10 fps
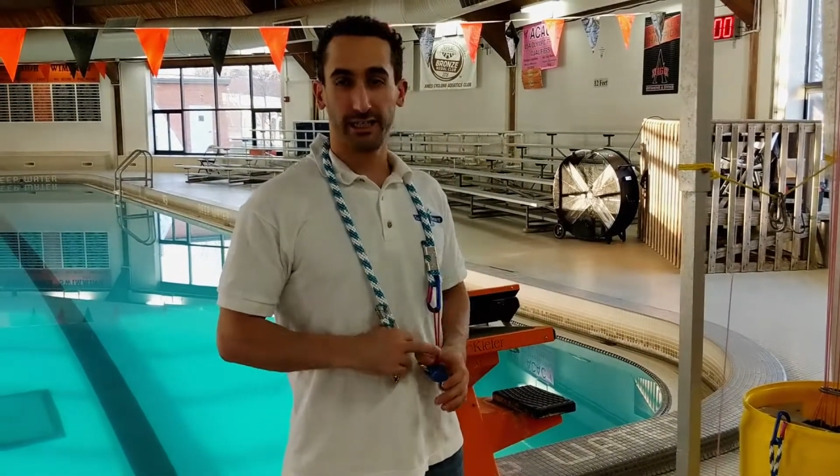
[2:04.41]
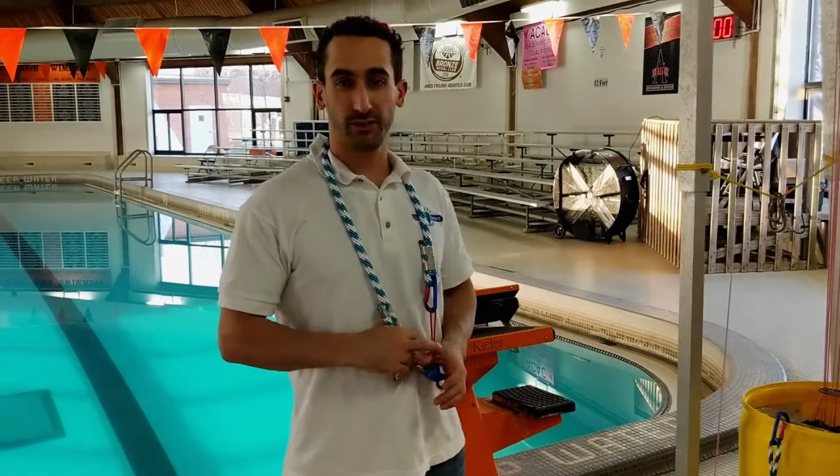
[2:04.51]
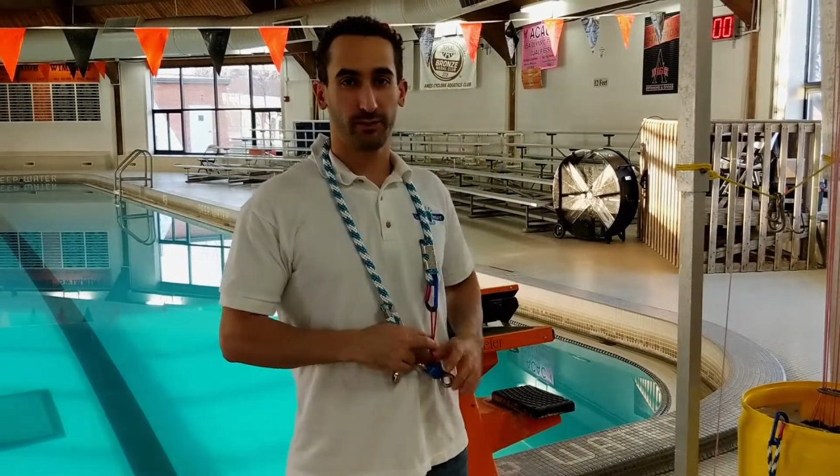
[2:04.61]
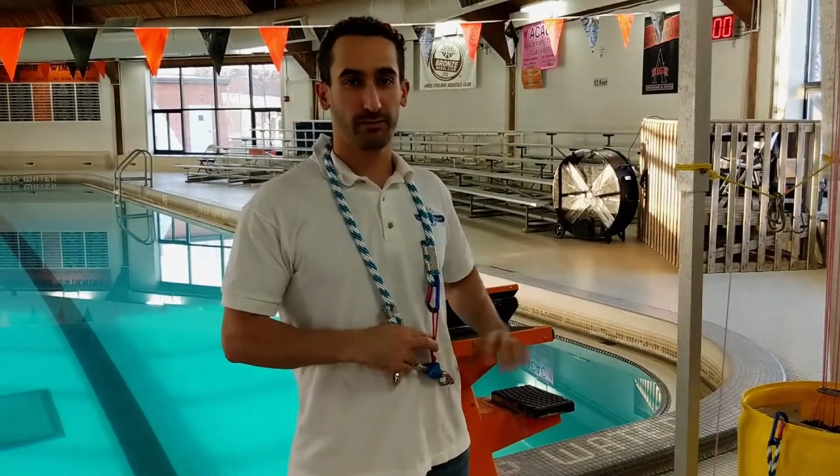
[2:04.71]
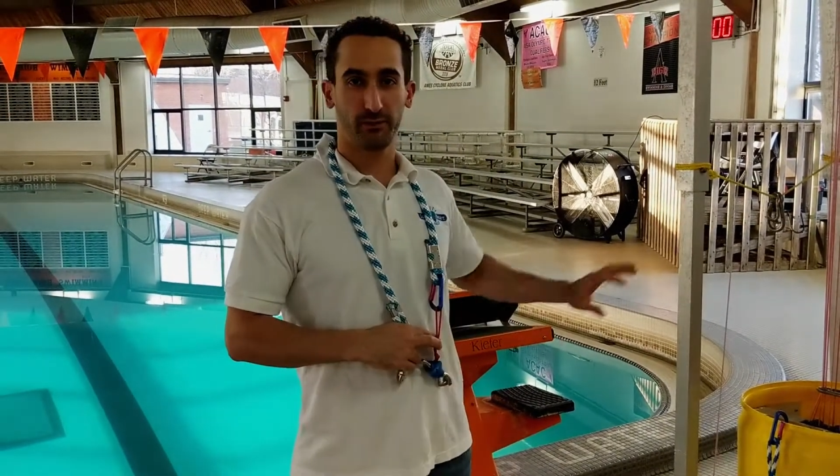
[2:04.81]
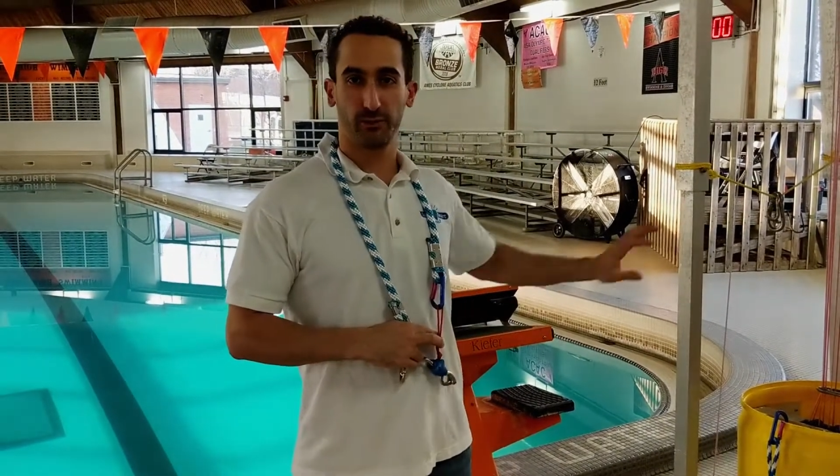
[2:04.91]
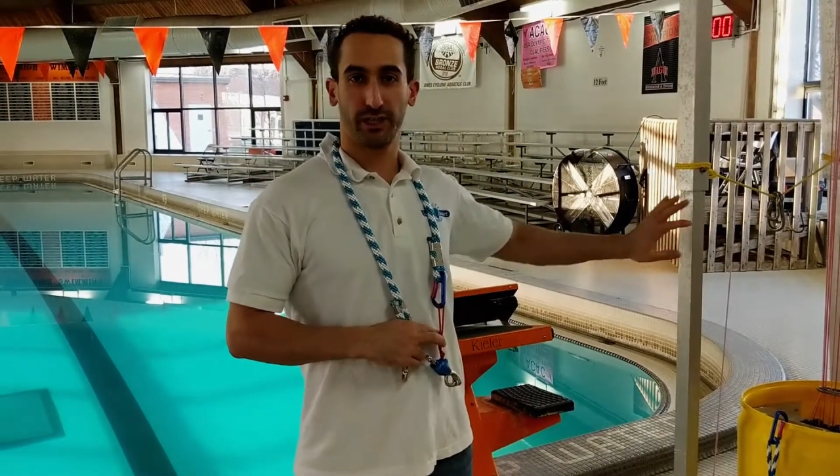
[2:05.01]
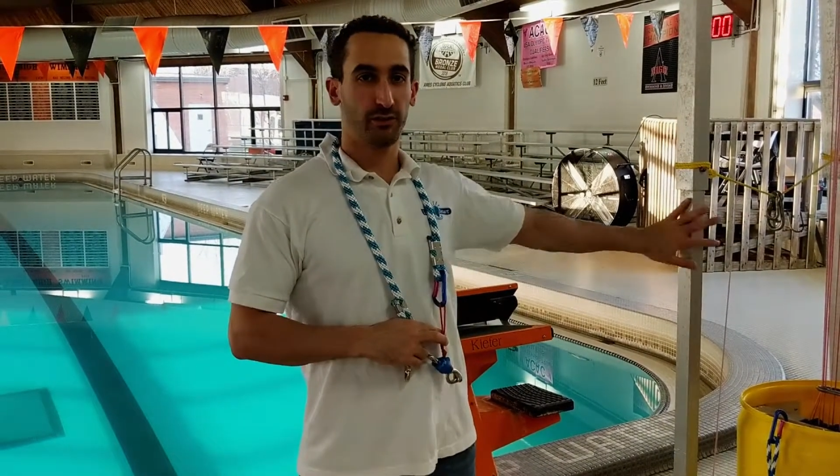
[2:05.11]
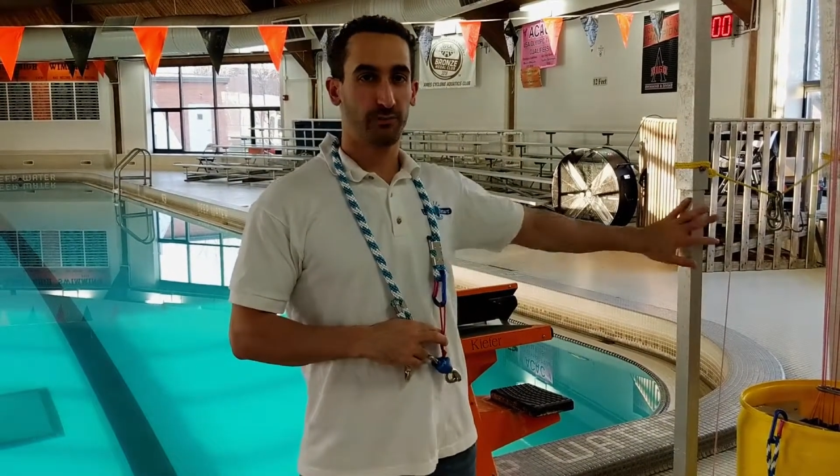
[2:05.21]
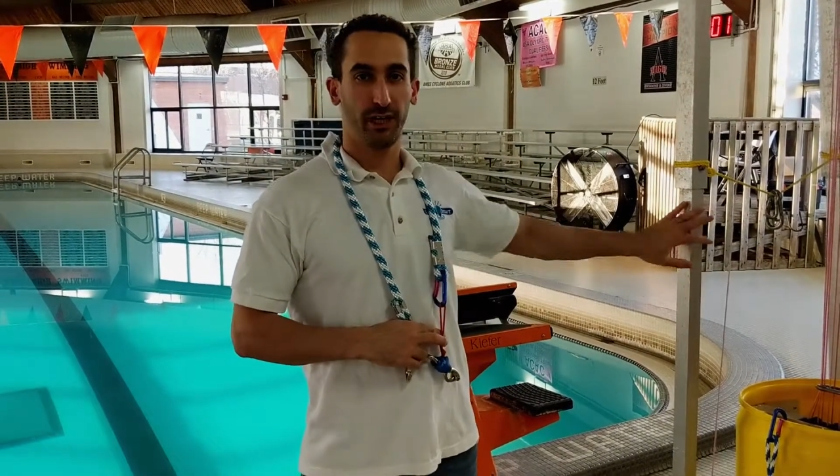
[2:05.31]
equipment,
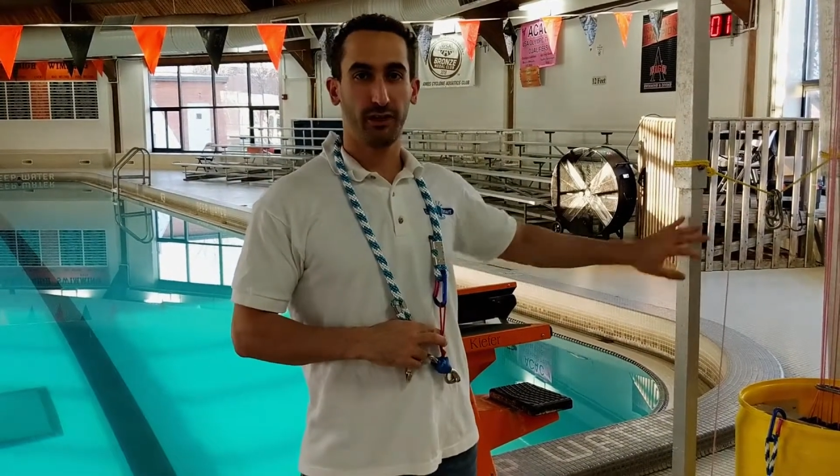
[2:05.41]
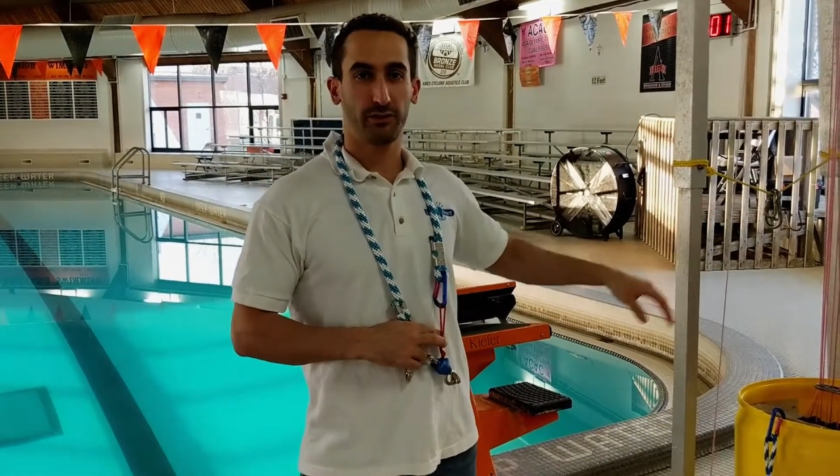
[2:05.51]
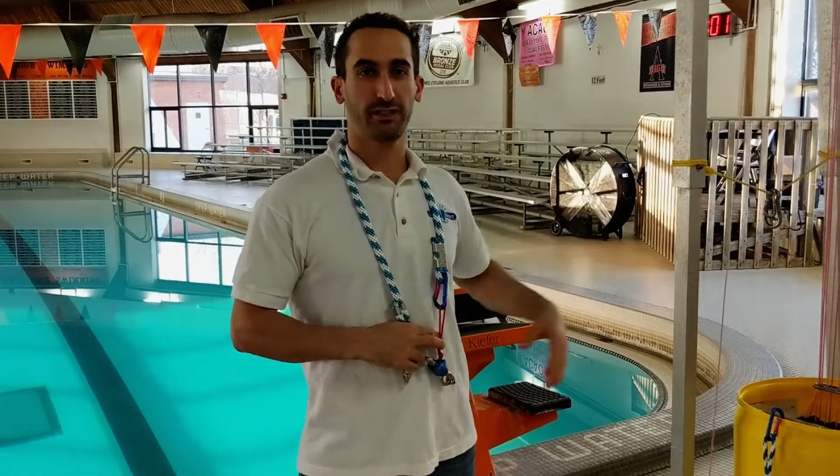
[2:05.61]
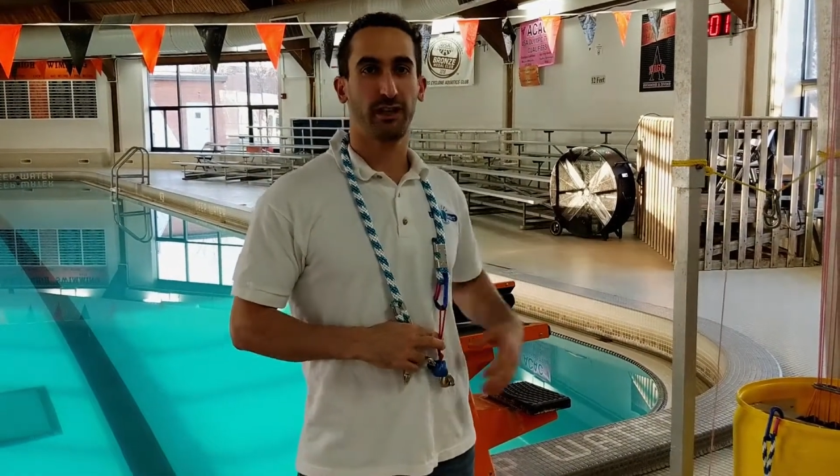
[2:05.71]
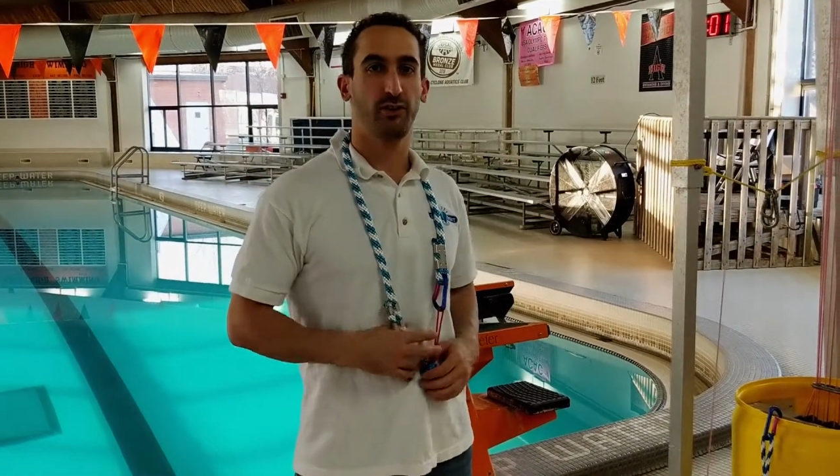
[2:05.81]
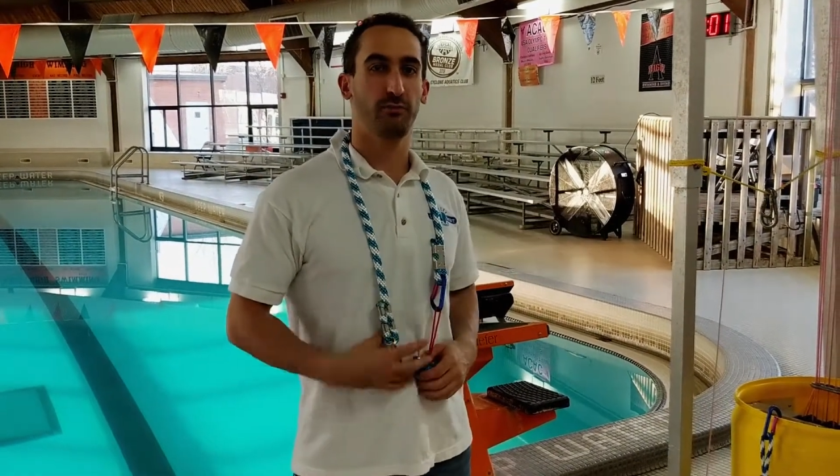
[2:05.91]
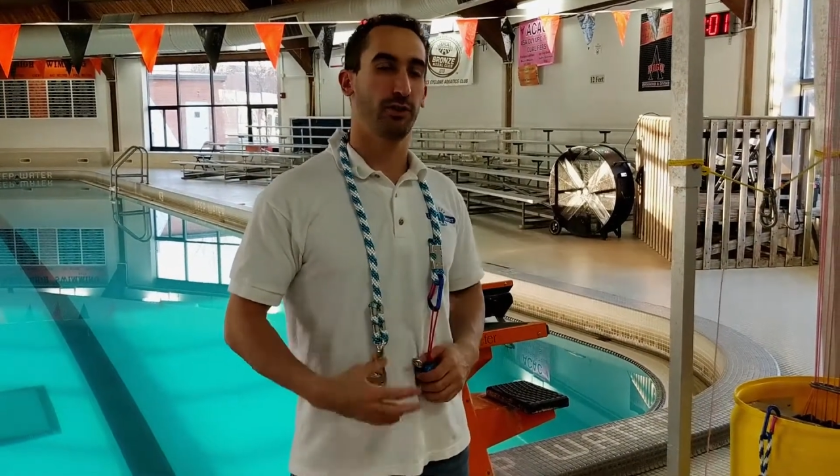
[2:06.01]
without a power tower,